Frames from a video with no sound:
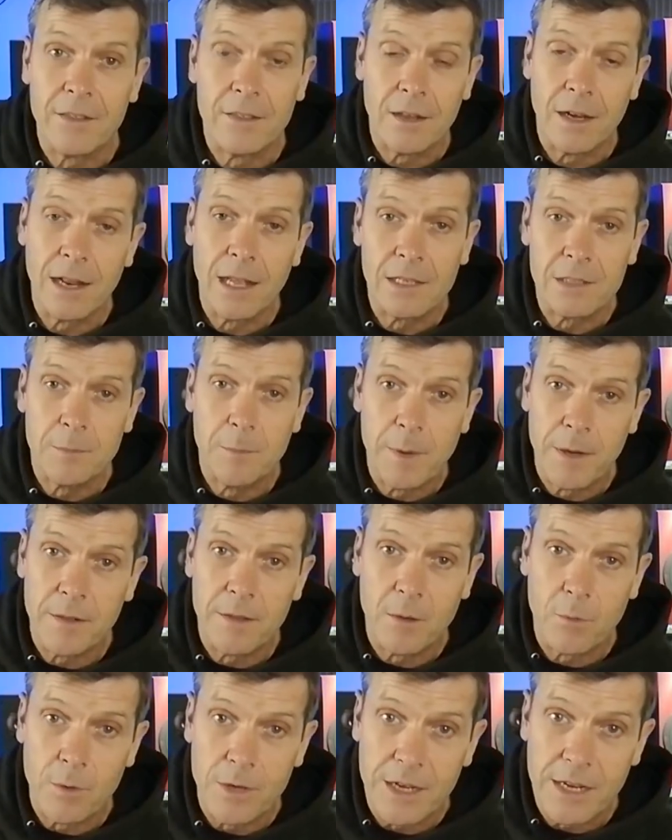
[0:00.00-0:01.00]
the last bit
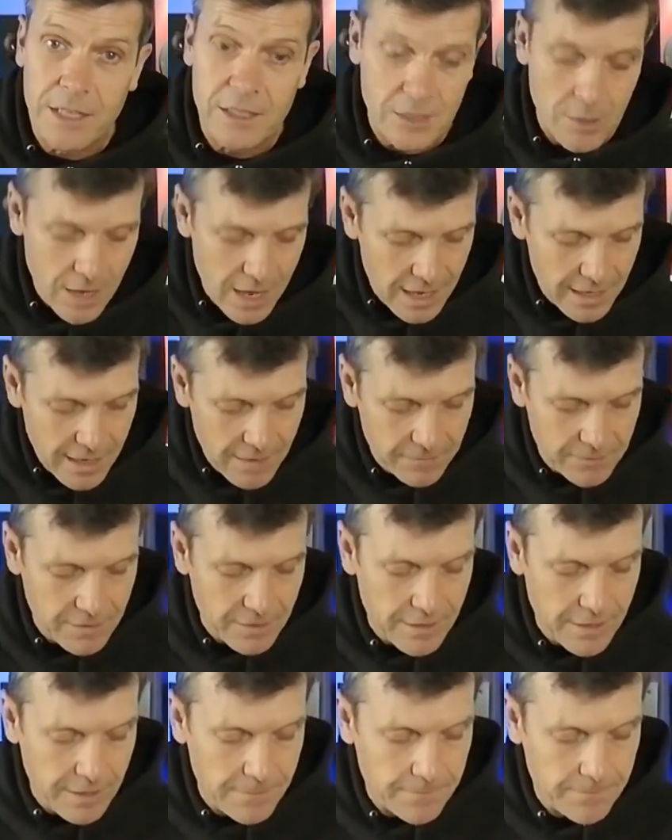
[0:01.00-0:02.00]
that we need to add after
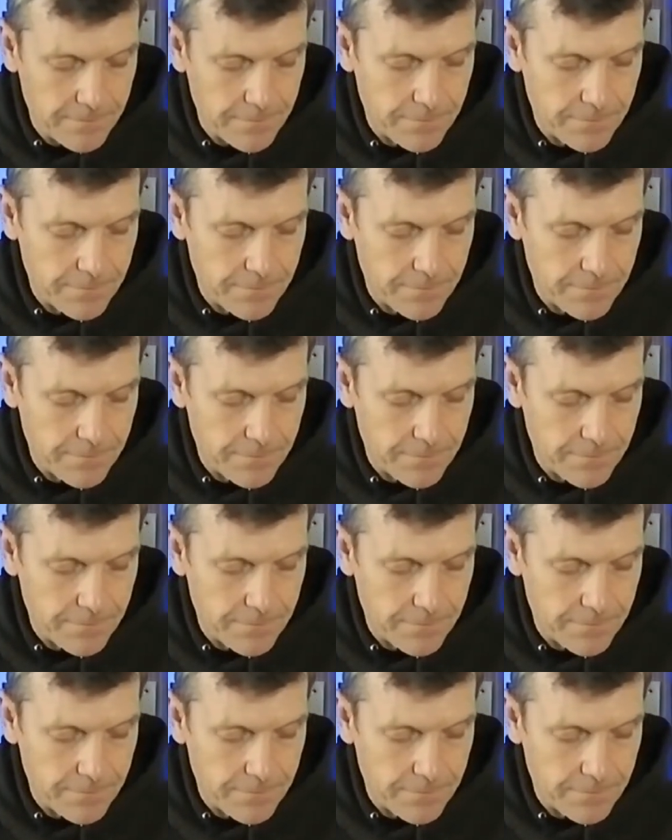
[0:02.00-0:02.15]
the